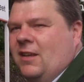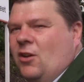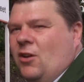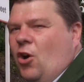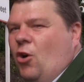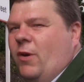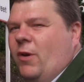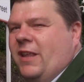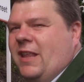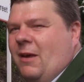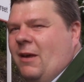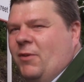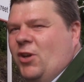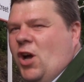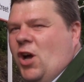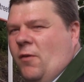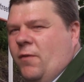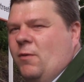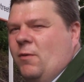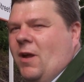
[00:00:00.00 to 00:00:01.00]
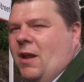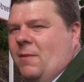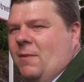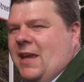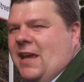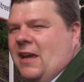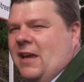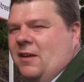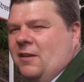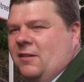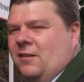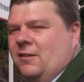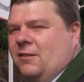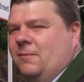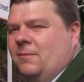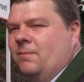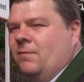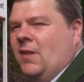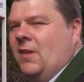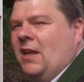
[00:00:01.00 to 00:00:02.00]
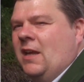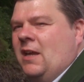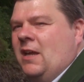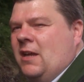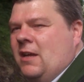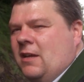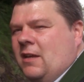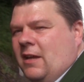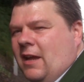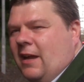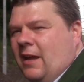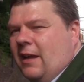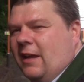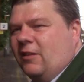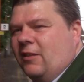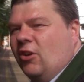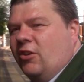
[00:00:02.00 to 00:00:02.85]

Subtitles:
Always have a coffee when I'm here. It